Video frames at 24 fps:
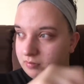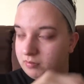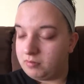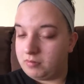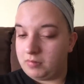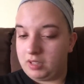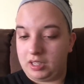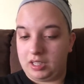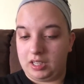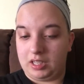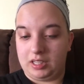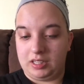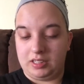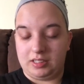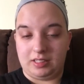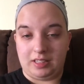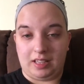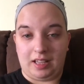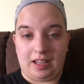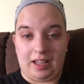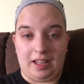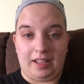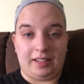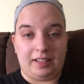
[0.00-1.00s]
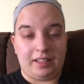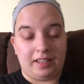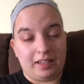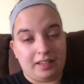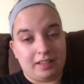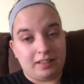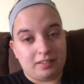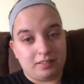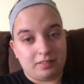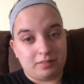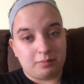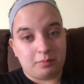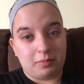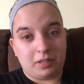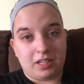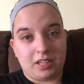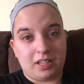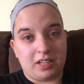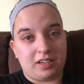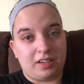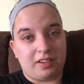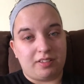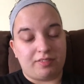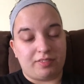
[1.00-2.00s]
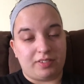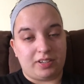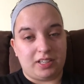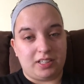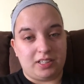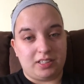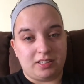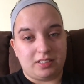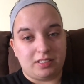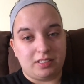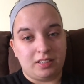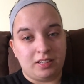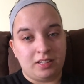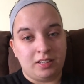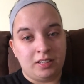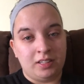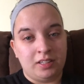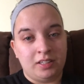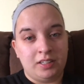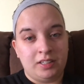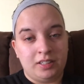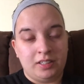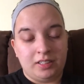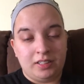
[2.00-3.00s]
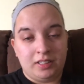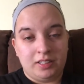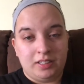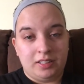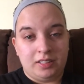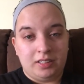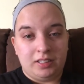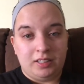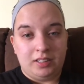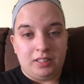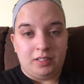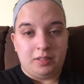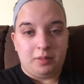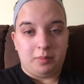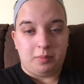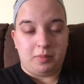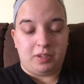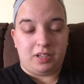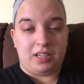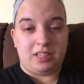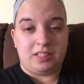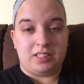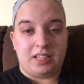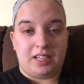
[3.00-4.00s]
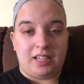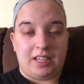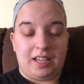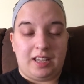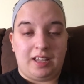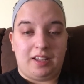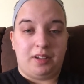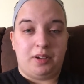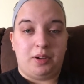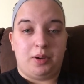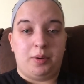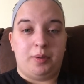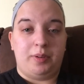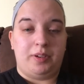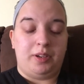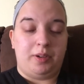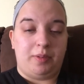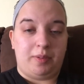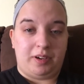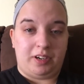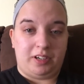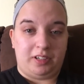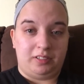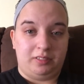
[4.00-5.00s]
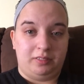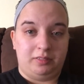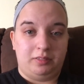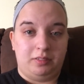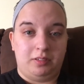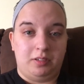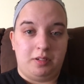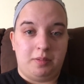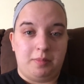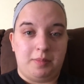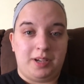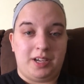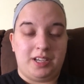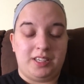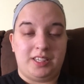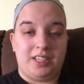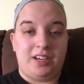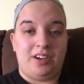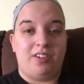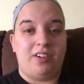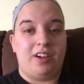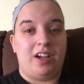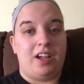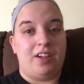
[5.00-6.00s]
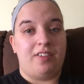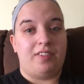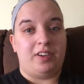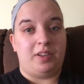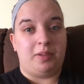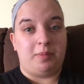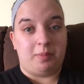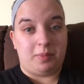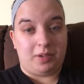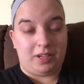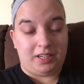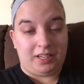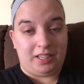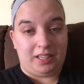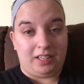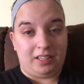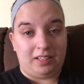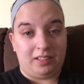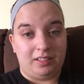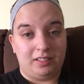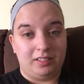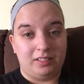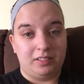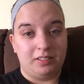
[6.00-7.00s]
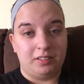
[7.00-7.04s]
because I can't meet any friends because I can't go anywhere because I don't have any money,